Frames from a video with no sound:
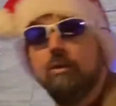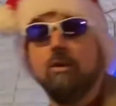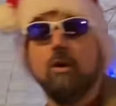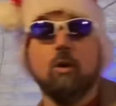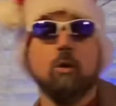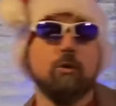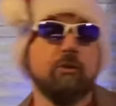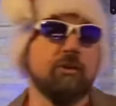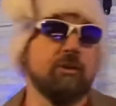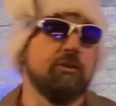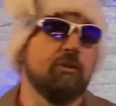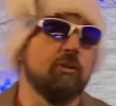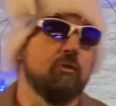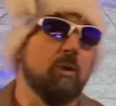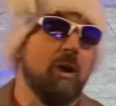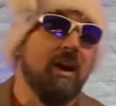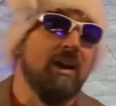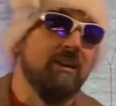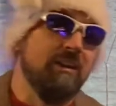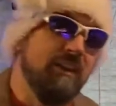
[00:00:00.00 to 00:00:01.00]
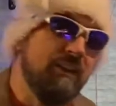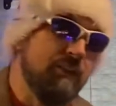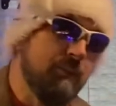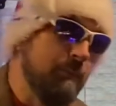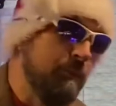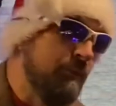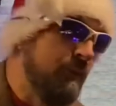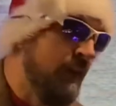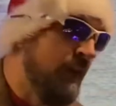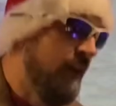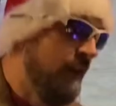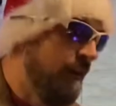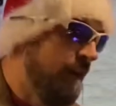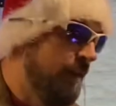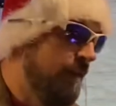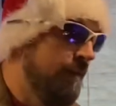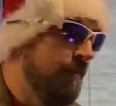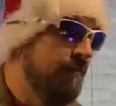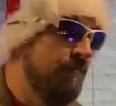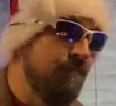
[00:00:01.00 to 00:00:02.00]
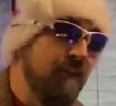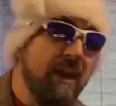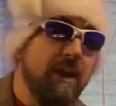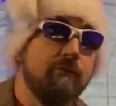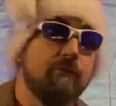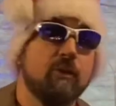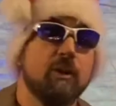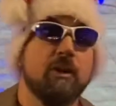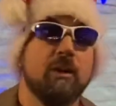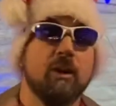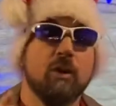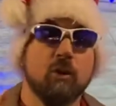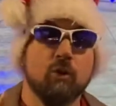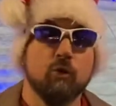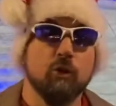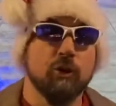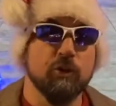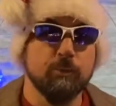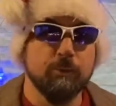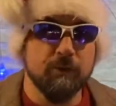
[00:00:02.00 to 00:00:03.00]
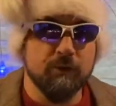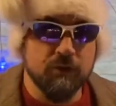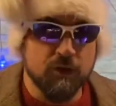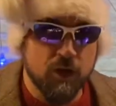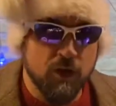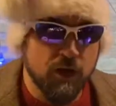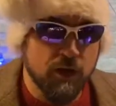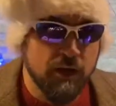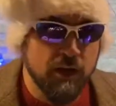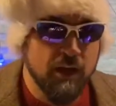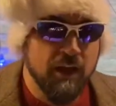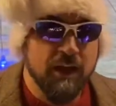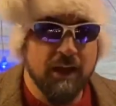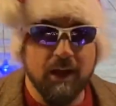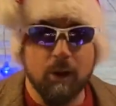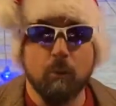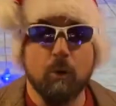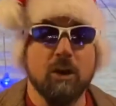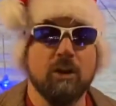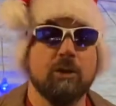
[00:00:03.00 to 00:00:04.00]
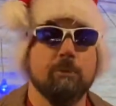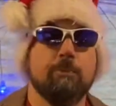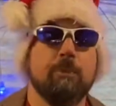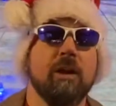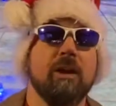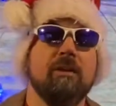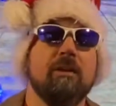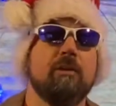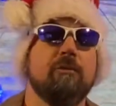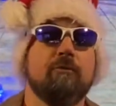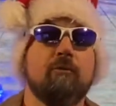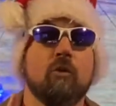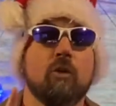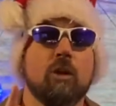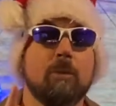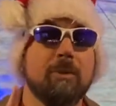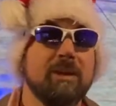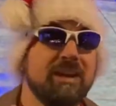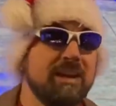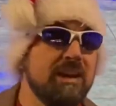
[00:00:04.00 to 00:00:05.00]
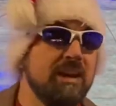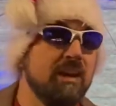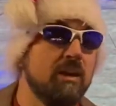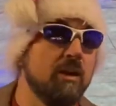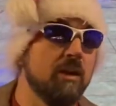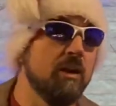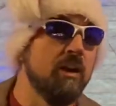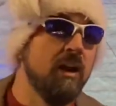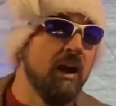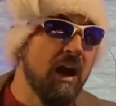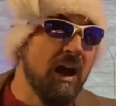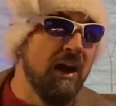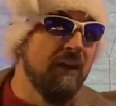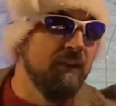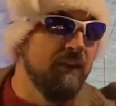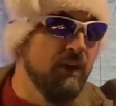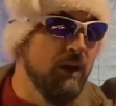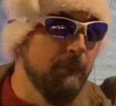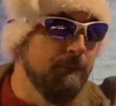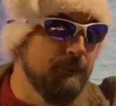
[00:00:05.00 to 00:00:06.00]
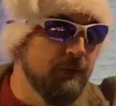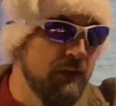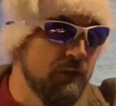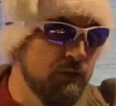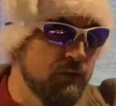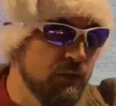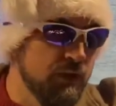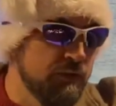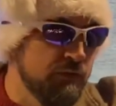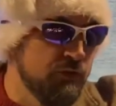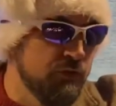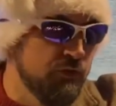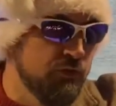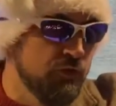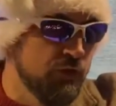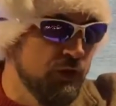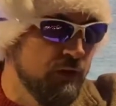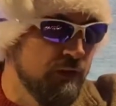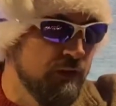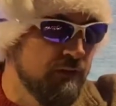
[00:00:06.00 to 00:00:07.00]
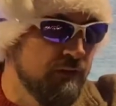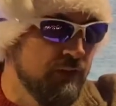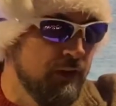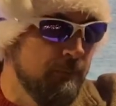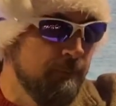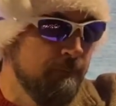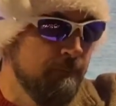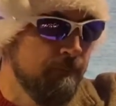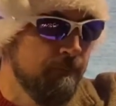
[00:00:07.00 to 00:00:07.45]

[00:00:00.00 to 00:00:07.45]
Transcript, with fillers: knows this is Ryan Deesum's favorite Christmas song, and I wanted to play that for him here on the update, so let's just turn this up.